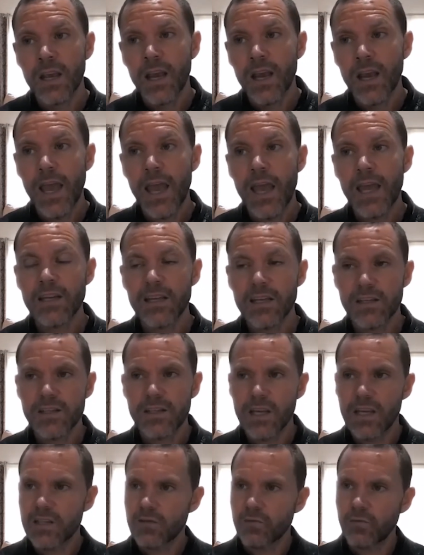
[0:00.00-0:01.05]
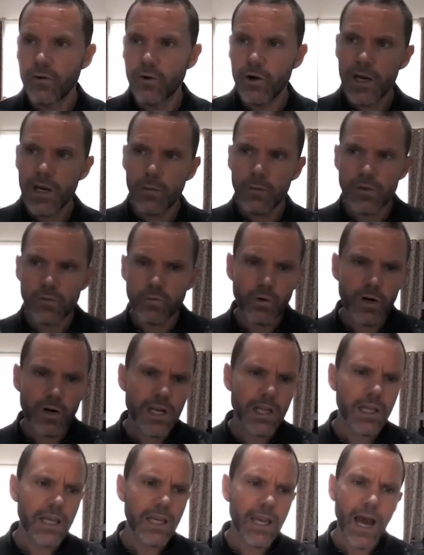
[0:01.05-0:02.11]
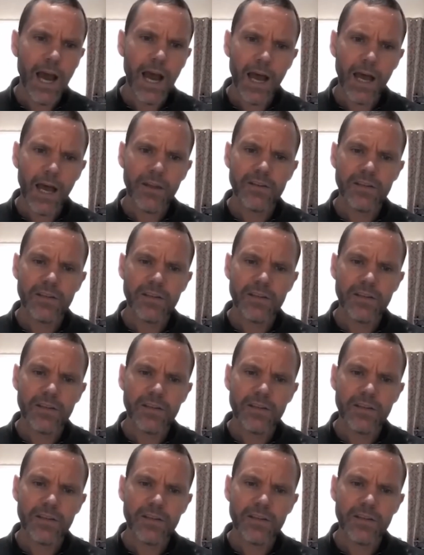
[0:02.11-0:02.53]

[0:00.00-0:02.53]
And it was really hard